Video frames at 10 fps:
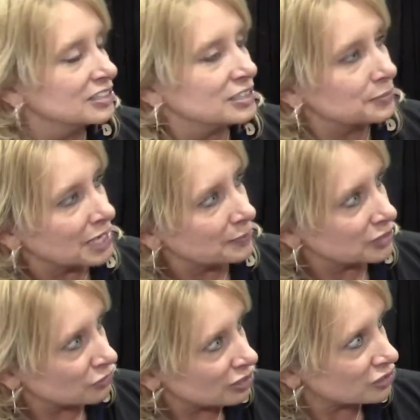Sometimes
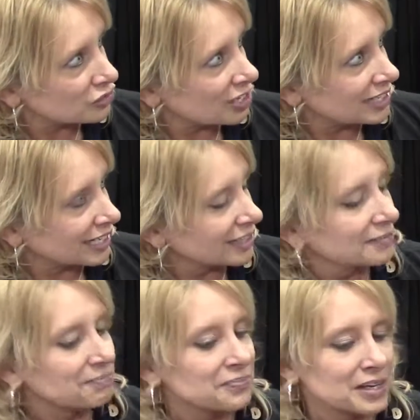it's frustrating,
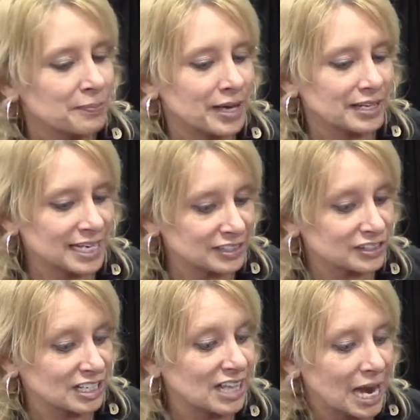but it's
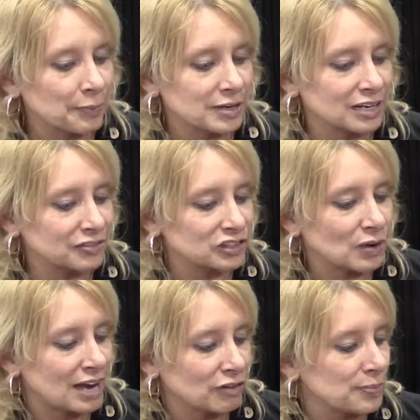collaborative, and so
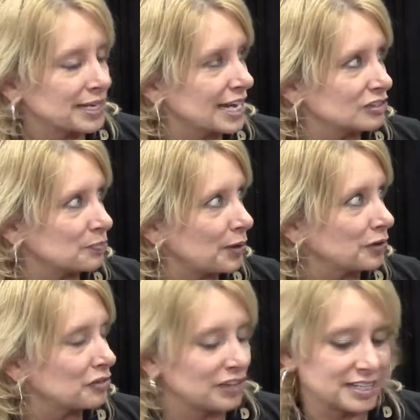everybody has a
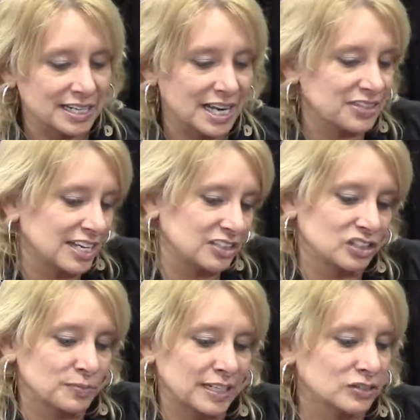part of it, and I think it
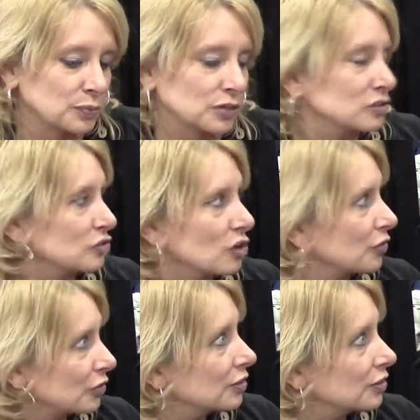just makes the work stronger.